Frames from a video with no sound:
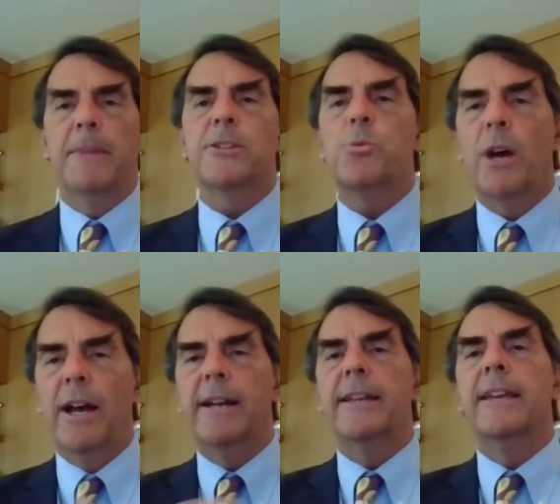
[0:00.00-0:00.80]
that's
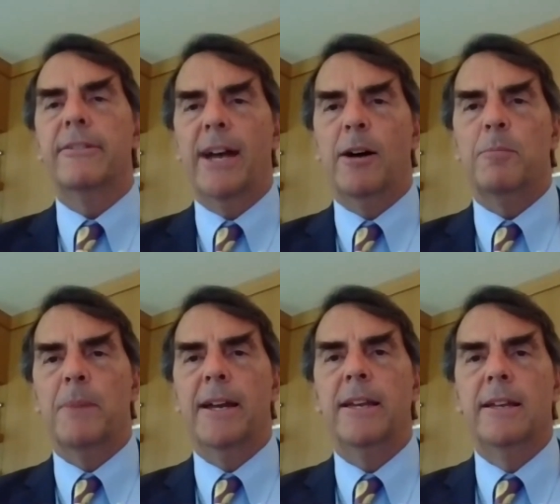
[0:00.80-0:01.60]
why I give out
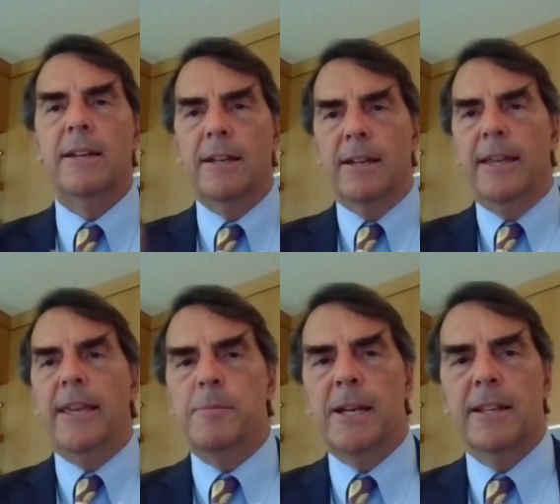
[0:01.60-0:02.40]
my
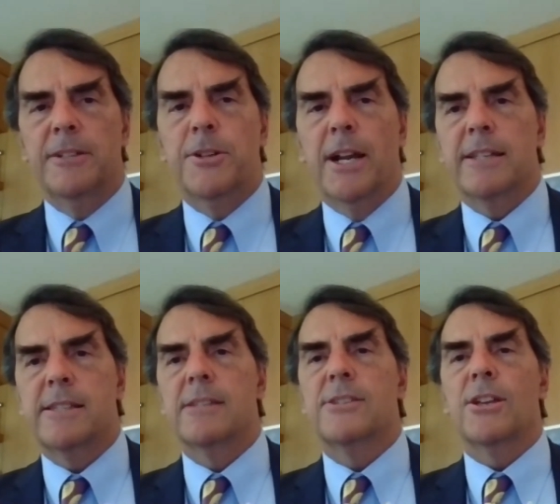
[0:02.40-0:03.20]
email address,
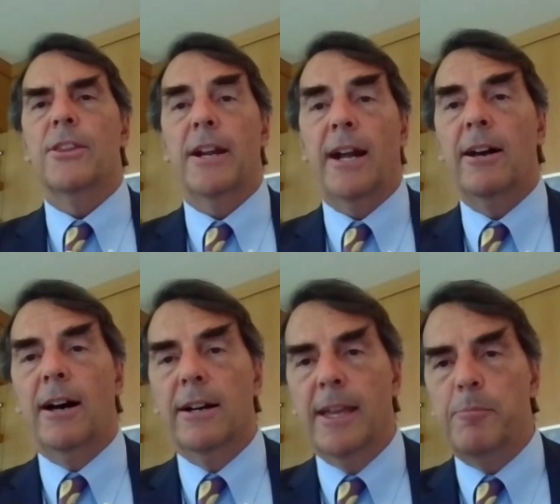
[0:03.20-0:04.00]
is so that
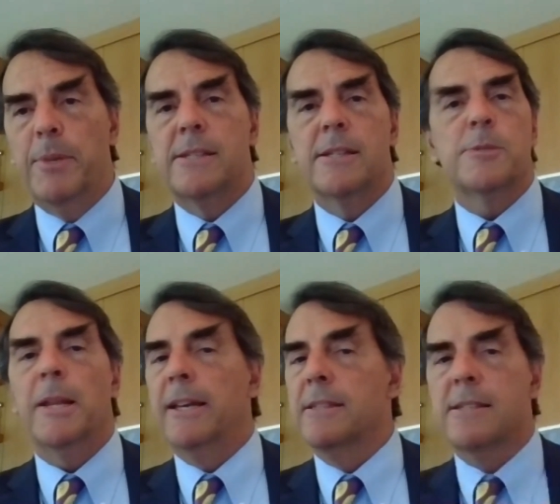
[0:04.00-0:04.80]
I'll get business
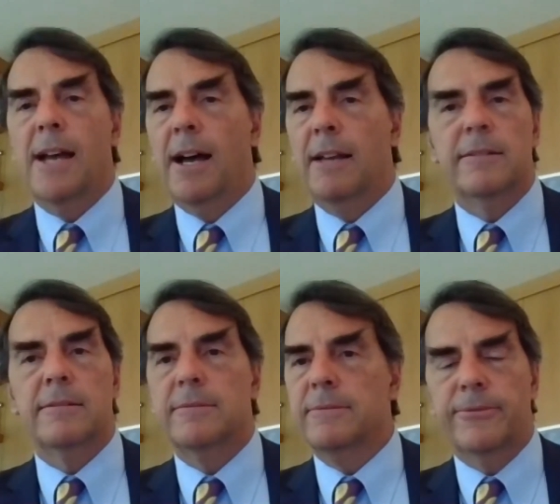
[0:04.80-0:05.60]
plans, not
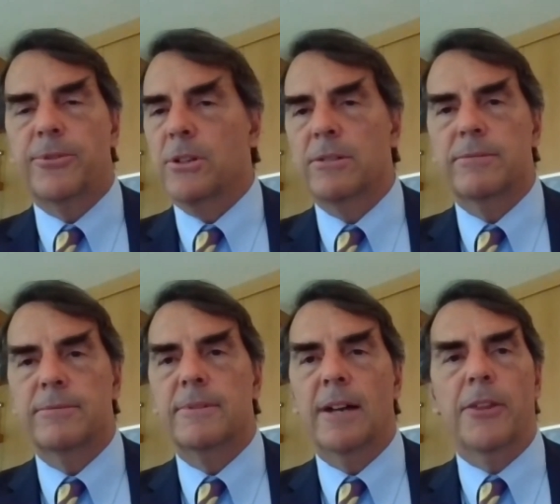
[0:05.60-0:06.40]
for
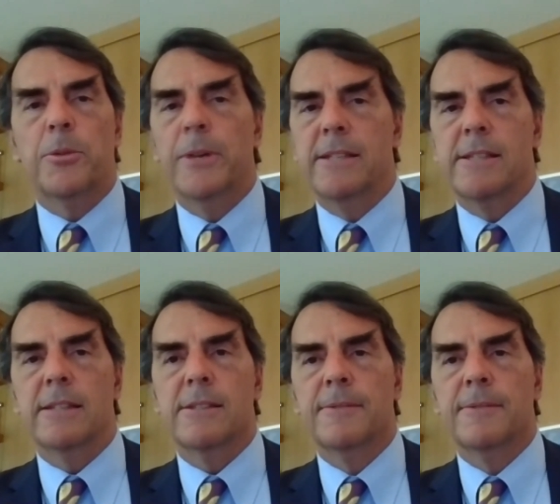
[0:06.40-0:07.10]
other reasons.